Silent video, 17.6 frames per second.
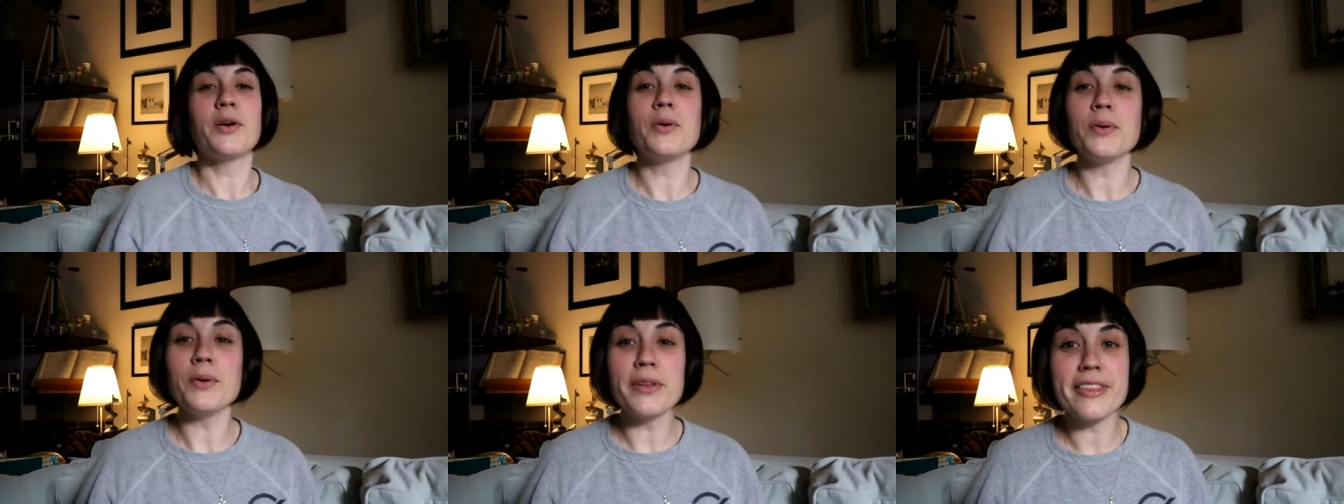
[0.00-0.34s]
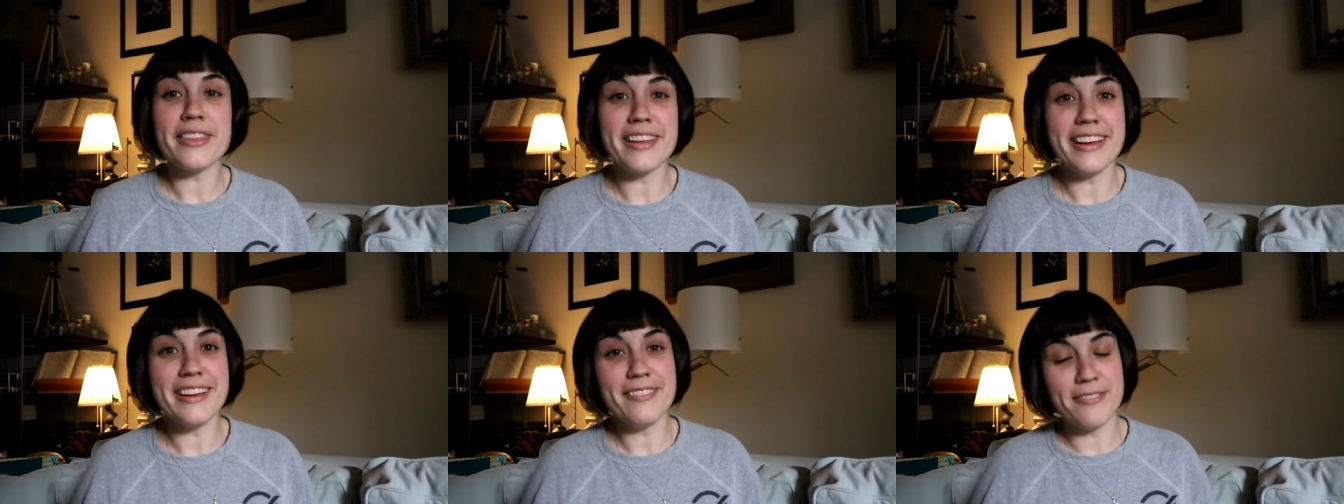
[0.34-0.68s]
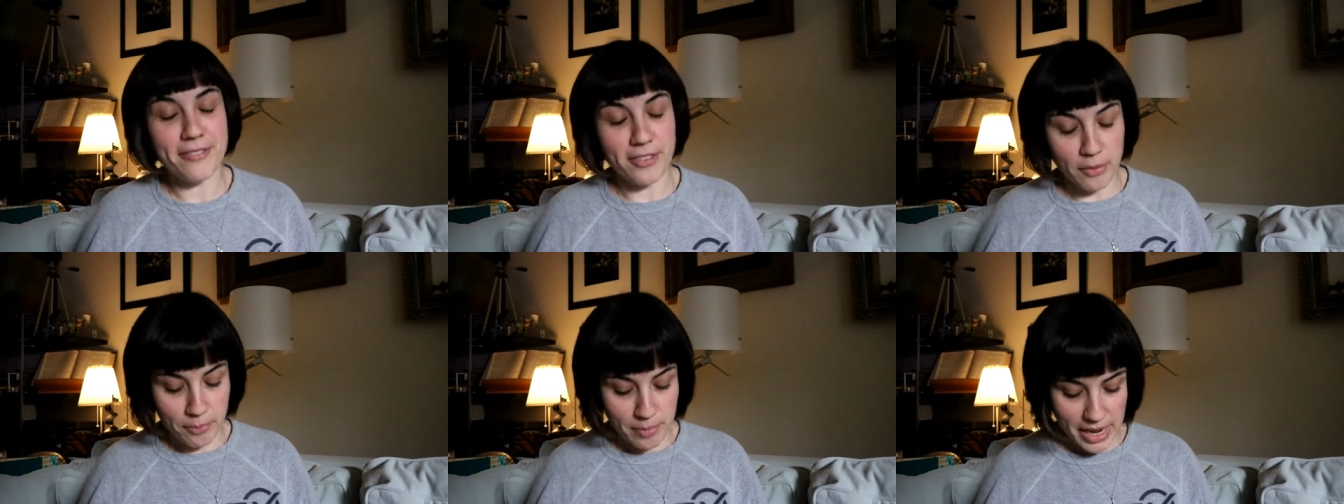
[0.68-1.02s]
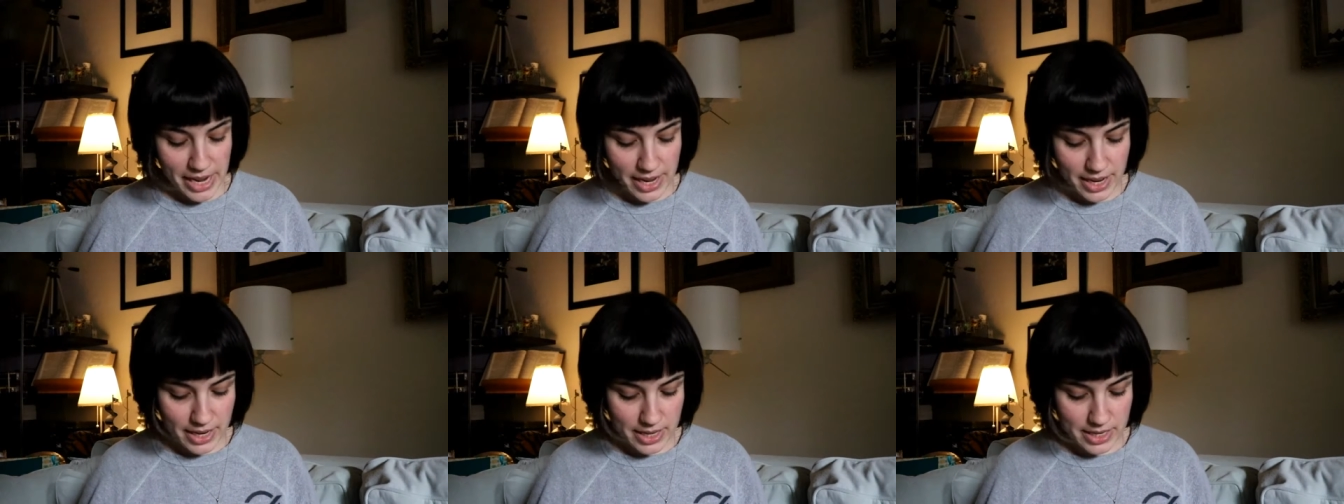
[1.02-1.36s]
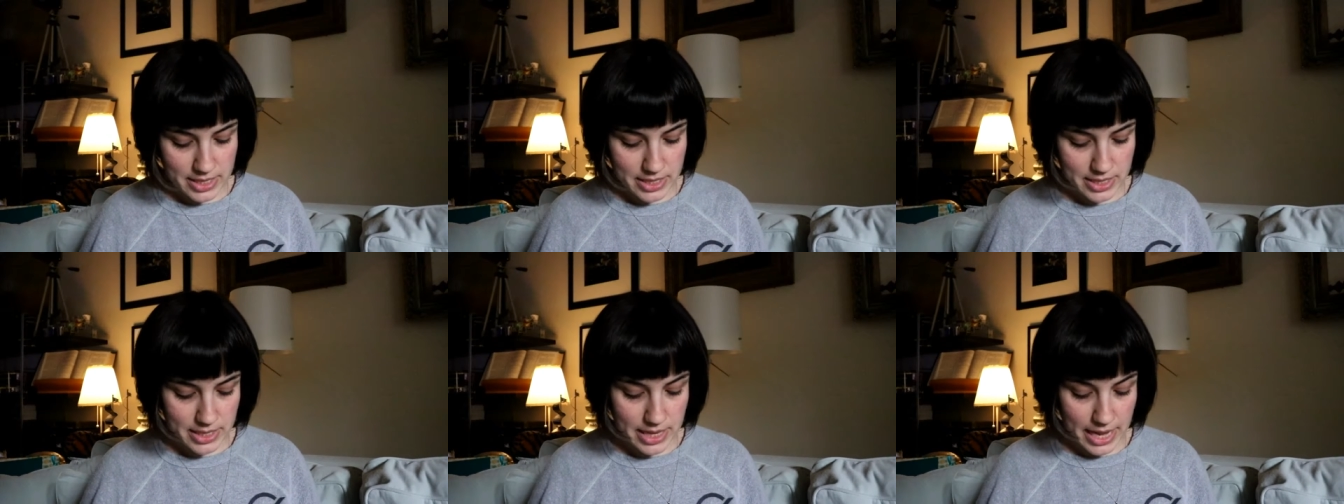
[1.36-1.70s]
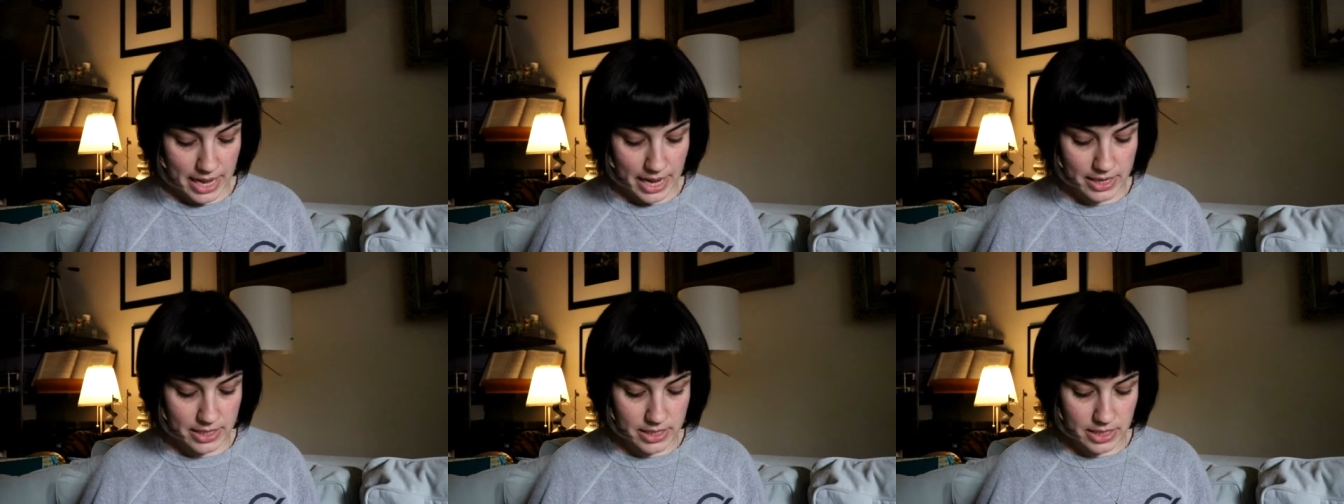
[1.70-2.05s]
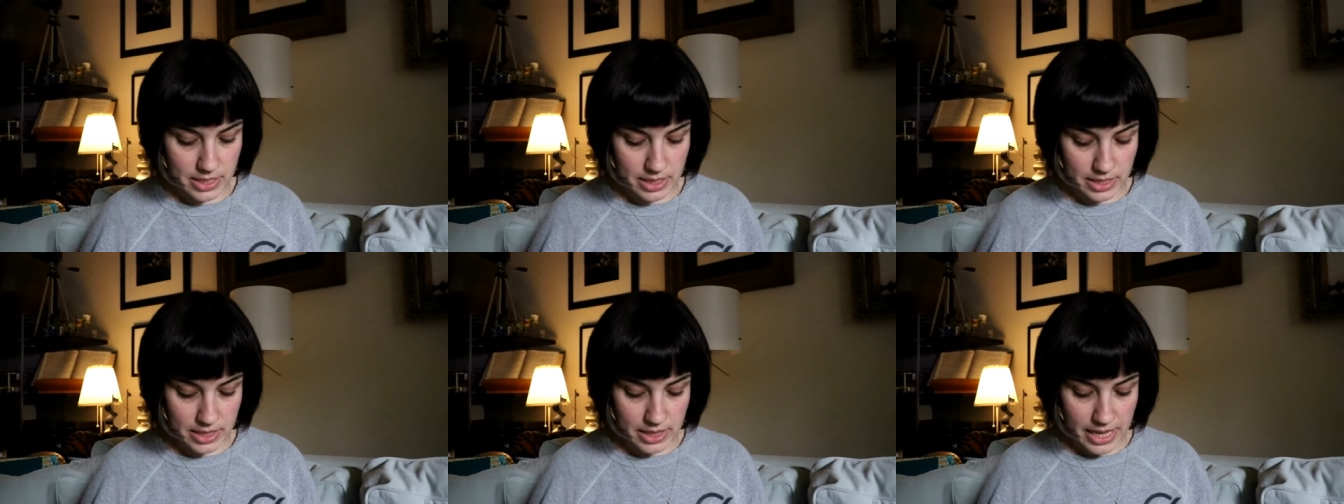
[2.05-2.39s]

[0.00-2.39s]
cool thing for me is that